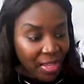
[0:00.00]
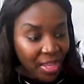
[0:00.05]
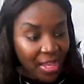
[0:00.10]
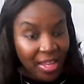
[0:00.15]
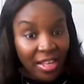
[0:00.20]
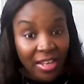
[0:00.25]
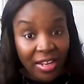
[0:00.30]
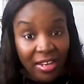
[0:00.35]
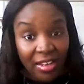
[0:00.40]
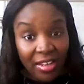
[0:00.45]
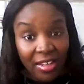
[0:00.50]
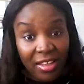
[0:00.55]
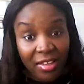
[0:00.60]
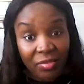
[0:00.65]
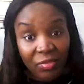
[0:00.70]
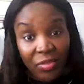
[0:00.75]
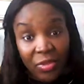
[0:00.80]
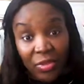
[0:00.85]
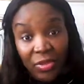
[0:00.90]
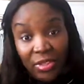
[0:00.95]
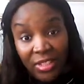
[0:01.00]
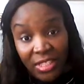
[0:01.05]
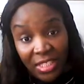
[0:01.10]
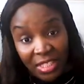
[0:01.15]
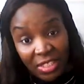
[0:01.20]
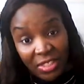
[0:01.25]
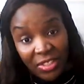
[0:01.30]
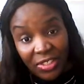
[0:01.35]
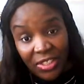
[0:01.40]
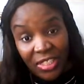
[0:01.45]
And if you
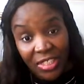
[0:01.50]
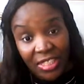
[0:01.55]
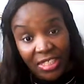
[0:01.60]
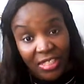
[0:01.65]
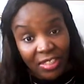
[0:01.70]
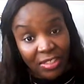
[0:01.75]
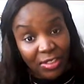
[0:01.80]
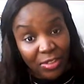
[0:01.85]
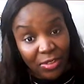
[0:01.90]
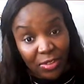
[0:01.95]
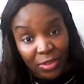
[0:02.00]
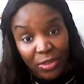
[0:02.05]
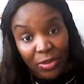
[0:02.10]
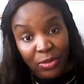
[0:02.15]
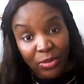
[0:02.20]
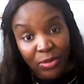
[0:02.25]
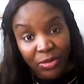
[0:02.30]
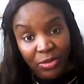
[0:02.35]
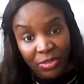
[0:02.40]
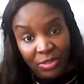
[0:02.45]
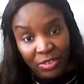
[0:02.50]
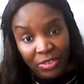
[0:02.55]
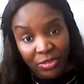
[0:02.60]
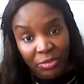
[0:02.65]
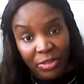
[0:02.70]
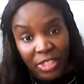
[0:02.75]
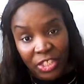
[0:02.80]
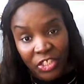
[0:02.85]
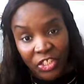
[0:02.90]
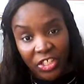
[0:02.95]
continuously don't
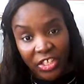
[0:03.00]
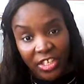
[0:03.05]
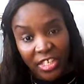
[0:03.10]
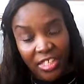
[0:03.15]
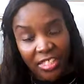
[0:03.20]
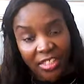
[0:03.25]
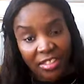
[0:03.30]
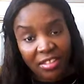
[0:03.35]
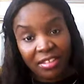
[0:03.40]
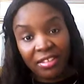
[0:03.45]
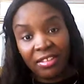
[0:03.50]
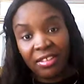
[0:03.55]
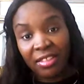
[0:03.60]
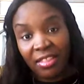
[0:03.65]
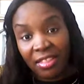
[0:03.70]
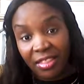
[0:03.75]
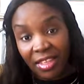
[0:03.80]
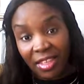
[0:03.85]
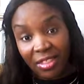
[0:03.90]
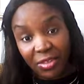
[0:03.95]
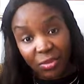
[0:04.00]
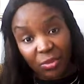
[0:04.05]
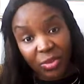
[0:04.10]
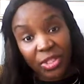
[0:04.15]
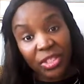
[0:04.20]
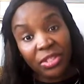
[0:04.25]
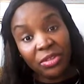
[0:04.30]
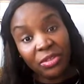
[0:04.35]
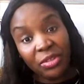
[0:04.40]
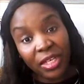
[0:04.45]
recharge, that's
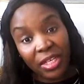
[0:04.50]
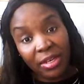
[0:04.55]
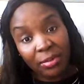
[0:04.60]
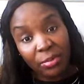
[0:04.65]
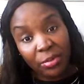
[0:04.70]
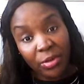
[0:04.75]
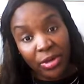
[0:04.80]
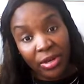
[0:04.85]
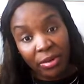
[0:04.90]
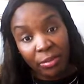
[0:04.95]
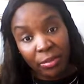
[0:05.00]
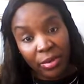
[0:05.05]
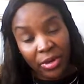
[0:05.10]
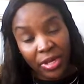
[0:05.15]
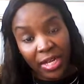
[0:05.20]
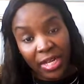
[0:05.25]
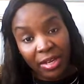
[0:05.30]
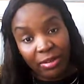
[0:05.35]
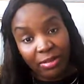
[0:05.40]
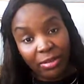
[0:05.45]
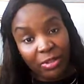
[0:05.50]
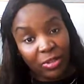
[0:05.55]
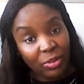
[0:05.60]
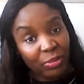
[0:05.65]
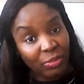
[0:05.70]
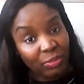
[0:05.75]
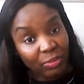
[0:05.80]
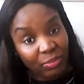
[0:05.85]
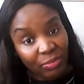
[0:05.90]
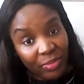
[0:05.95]
when you get a burnout.
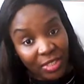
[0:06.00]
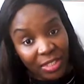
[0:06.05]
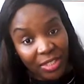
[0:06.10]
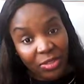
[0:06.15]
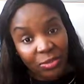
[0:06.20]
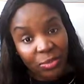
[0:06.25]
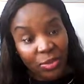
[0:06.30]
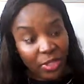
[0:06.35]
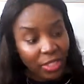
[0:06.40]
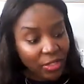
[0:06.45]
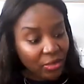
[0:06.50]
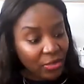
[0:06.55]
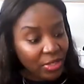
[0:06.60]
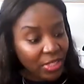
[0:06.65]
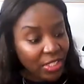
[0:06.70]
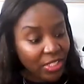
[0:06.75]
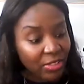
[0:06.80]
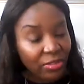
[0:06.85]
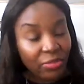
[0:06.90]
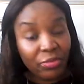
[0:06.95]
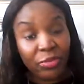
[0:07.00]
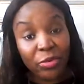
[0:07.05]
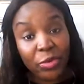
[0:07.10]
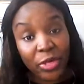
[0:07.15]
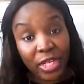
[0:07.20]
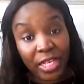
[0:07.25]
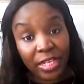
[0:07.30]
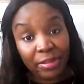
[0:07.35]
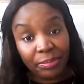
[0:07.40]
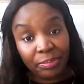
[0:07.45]
So that's what you need to
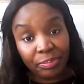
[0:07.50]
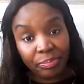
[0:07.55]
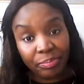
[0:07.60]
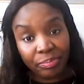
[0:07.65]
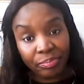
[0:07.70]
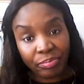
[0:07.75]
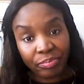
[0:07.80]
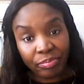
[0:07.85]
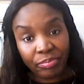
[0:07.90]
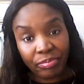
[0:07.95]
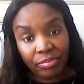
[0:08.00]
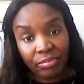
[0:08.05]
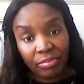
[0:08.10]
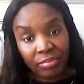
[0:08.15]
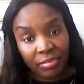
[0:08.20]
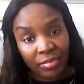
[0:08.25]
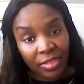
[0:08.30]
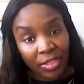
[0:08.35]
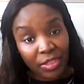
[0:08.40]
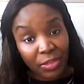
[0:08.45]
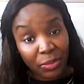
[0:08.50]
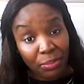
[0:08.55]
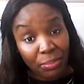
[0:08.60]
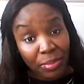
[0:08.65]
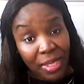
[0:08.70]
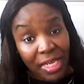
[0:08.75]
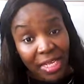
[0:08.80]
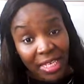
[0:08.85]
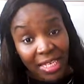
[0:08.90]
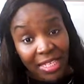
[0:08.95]
avoid. So
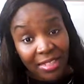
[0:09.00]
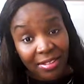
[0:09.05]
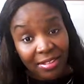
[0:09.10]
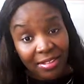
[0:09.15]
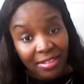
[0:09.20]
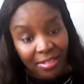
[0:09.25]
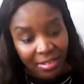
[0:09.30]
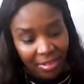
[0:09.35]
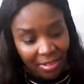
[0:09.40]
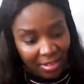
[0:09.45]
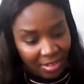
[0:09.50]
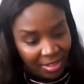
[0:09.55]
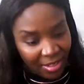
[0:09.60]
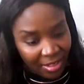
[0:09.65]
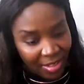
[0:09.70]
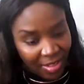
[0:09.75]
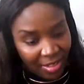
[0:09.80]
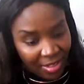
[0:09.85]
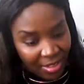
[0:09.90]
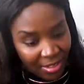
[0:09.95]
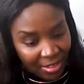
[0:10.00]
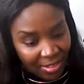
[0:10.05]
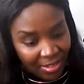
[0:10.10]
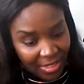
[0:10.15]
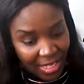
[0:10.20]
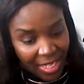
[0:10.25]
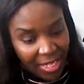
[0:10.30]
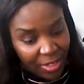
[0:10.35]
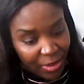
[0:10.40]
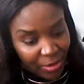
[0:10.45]
make lists,
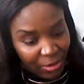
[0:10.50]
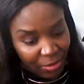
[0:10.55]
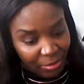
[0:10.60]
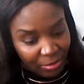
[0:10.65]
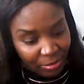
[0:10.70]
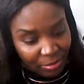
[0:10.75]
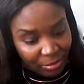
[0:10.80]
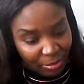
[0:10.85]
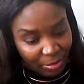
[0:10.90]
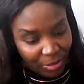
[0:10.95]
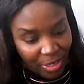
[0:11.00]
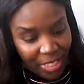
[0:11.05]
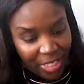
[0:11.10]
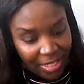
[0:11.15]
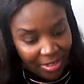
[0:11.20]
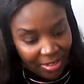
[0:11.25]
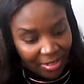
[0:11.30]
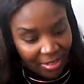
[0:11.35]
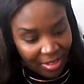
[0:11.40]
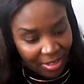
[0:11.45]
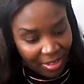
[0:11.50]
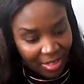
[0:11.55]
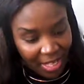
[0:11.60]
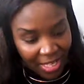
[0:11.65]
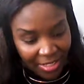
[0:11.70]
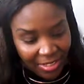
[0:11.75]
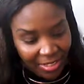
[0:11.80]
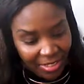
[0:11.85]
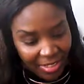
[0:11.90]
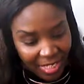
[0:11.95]
say no, please,
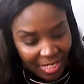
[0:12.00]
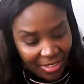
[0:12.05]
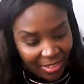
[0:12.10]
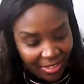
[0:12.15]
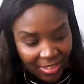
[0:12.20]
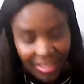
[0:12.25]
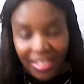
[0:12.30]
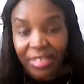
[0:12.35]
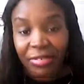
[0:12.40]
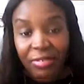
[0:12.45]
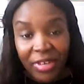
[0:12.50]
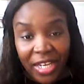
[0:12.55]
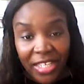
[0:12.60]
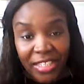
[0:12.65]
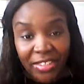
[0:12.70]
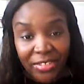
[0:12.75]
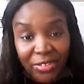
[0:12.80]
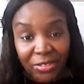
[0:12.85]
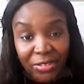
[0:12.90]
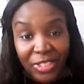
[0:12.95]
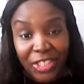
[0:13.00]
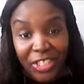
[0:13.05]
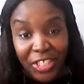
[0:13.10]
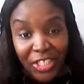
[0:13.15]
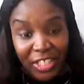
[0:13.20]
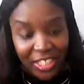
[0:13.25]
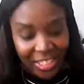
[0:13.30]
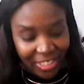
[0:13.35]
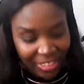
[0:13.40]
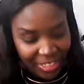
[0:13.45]
exercise, eat right,
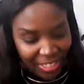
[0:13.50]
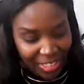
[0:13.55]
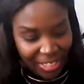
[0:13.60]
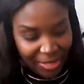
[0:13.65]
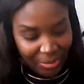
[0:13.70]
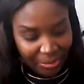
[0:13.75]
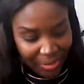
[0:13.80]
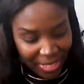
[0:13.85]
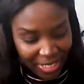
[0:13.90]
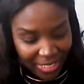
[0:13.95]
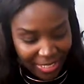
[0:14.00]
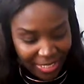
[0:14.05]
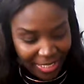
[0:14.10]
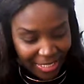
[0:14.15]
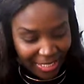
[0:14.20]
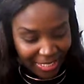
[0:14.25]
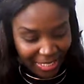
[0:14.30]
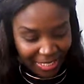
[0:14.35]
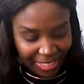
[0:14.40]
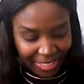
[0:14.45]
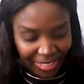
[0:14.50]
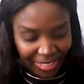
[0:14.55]
recharge, meditate.